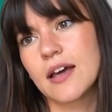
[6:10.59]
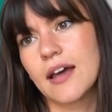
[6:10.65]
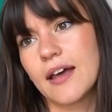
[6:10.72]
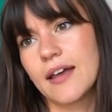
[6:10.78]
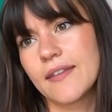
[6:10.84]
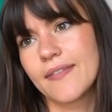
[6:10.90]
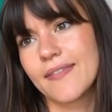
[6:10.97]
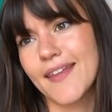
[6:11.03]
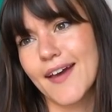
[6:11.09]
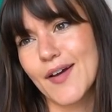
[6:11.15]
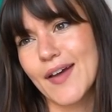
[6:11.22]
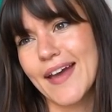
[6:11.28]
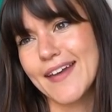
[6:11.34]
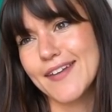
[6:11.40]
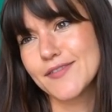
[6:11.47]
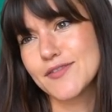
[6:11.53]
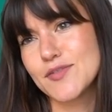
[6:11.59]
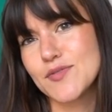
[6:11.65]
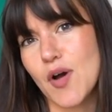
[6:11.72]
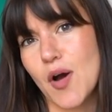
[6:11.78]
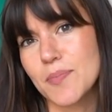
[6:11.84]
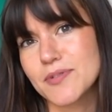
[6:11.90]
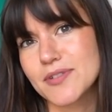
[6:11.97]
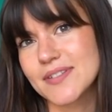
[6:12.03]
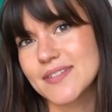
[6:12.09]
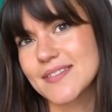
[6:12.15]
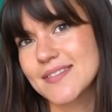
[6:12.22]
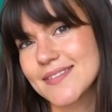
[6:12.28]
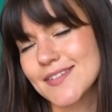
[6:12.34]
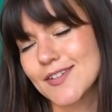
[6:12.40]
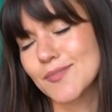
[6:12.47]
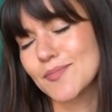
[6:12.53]
And I had a few
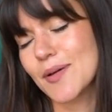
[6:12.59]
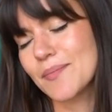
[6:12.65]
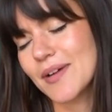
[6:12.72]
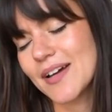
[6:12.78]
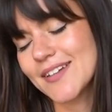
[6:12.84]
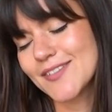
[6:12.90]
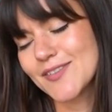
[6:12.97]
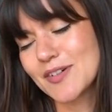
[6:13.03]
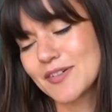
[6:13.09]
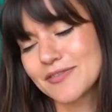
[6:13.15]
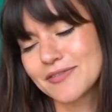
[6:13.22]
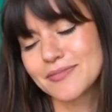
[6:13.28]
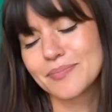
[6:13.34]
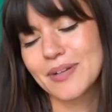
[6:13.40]
options on my mind of